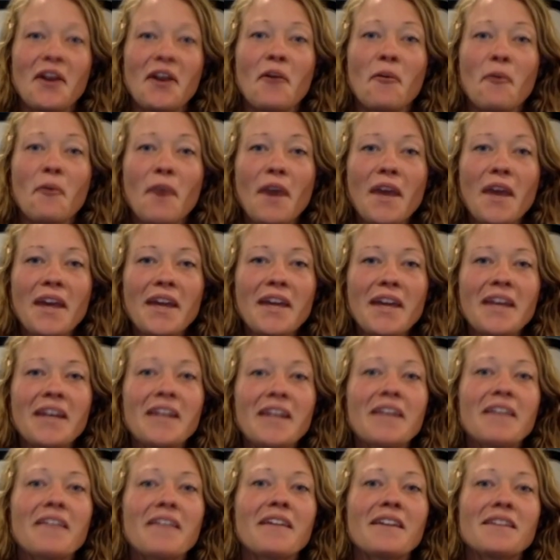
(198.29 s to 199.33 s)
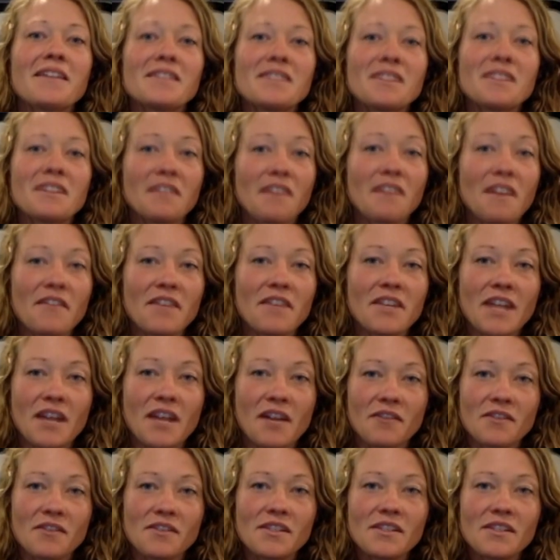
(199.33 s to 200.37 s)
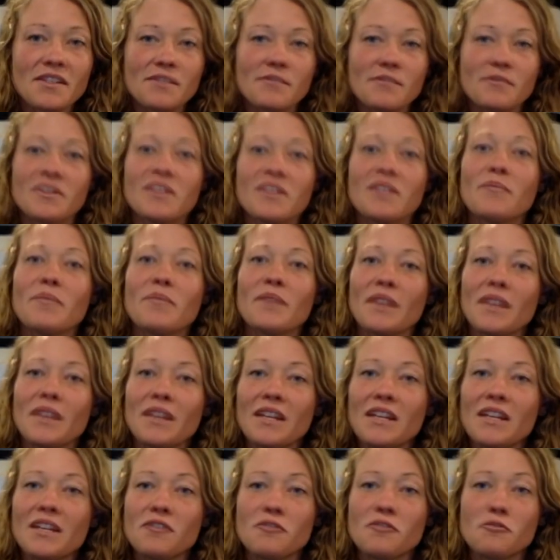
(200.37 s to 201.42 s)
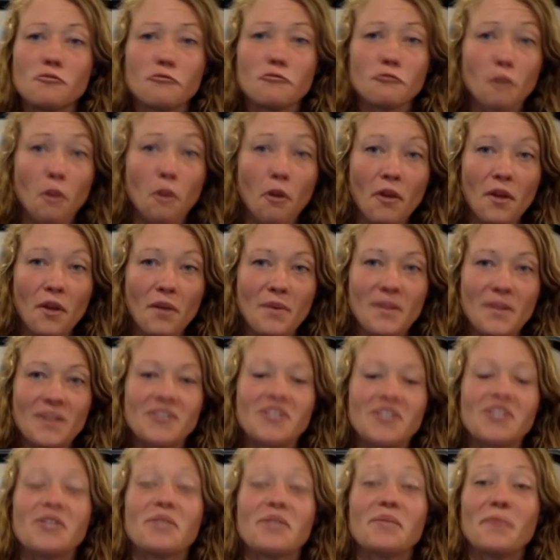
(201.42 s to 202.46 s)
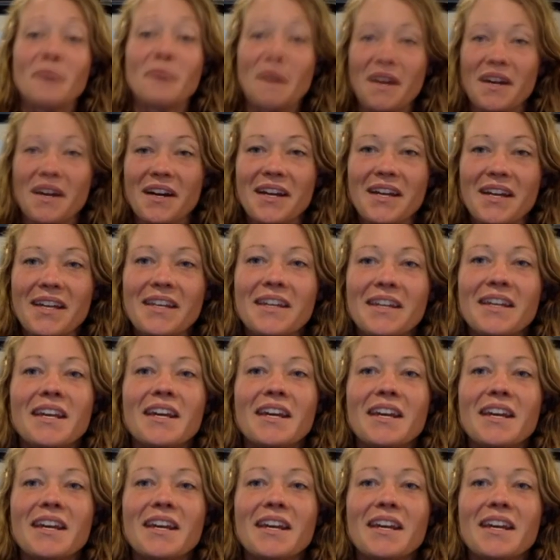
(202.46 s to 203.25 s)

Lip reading: Weighing in at less than 11 ounces with the ability to roll up into your pocket,